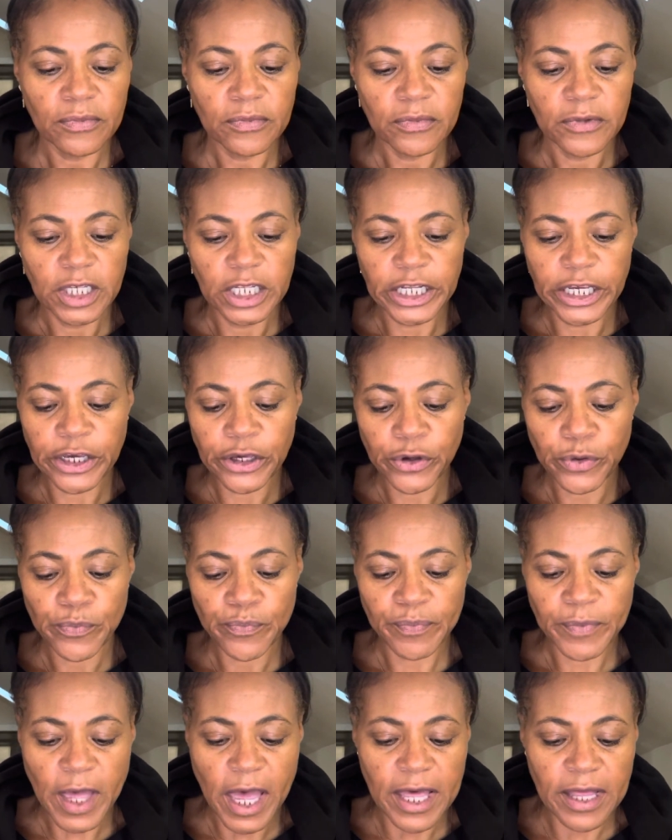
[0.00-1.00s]
You know,
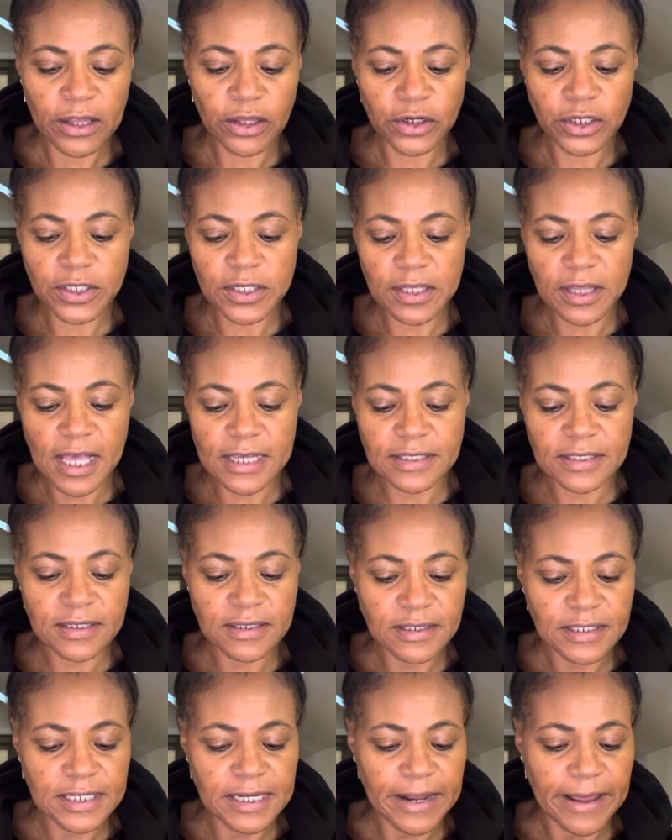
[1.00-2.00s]
I learned a lesson
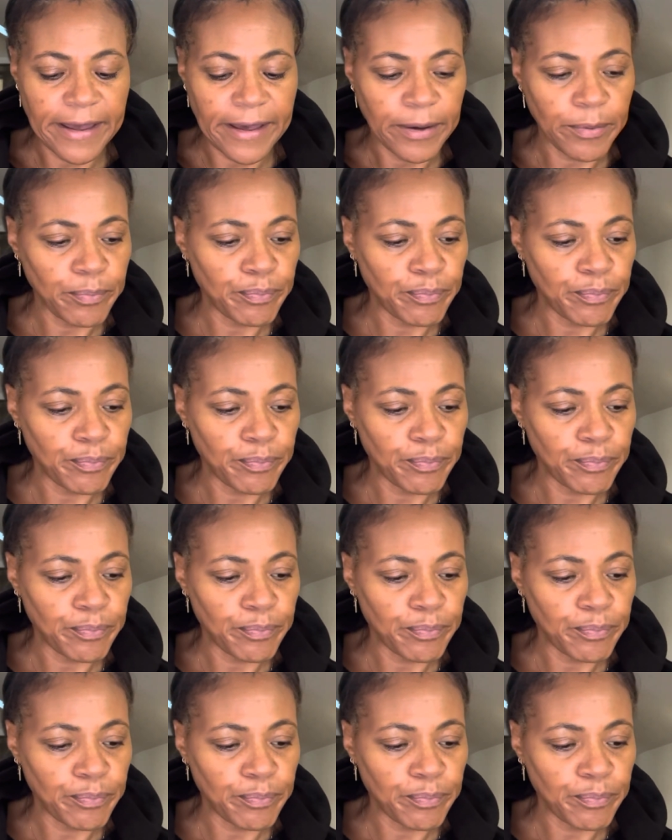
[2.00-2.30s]
today.